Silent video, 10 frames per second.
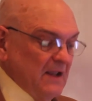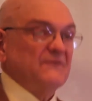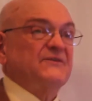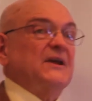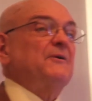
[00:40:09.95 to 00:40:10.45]

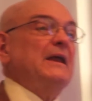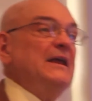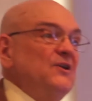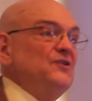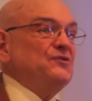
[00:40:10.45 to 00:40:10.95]
There
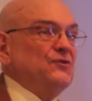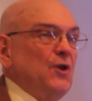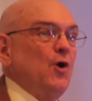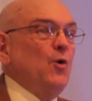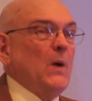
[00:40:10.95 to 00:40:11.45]
is
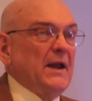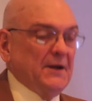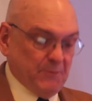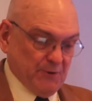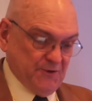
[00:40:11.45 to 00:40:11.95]
no way
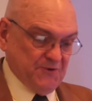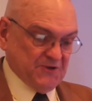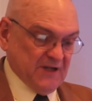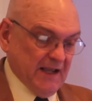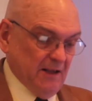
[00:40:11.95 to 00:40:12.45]
to
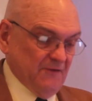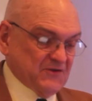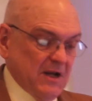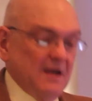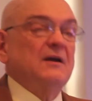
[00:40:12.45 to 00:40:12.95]
produce
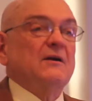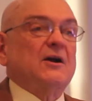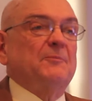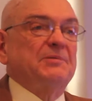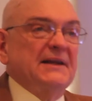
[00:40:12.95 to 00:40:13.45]
cells
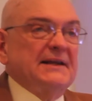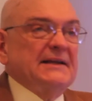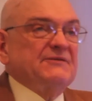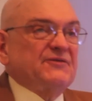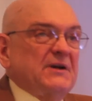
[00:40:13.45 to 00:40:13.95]

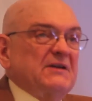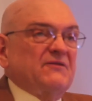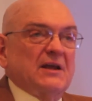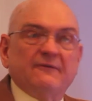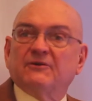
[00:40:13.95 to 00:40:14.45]
completely free of
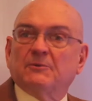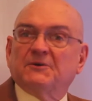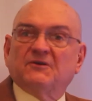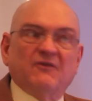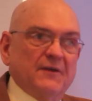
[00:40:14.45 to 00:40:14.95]
the
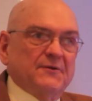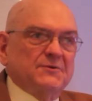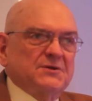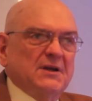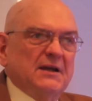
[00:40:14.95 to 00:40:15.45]
influence of
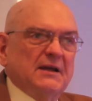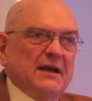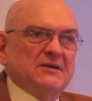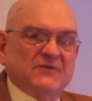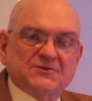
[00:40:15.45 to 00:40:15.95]
others
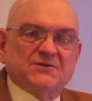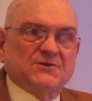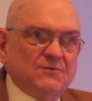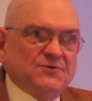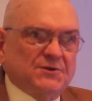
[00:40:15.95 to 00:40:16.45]
and of
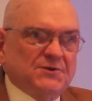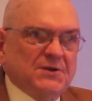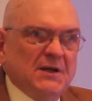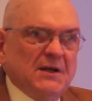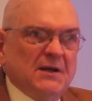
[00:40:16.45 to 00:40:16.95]
institutions.
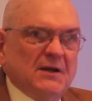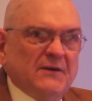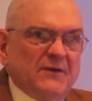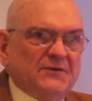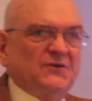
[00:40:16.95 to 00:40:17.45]

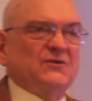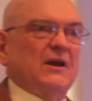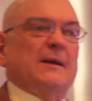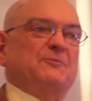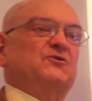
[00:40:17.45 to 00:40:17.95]
This is
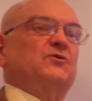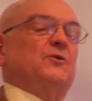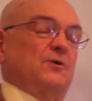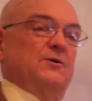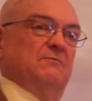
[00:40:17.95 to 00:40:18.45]
an
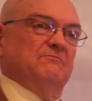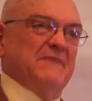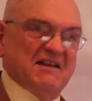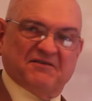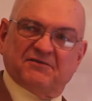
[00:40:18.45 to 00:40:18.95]
absurd
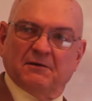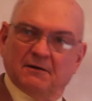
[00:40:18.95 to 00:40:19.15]
myth.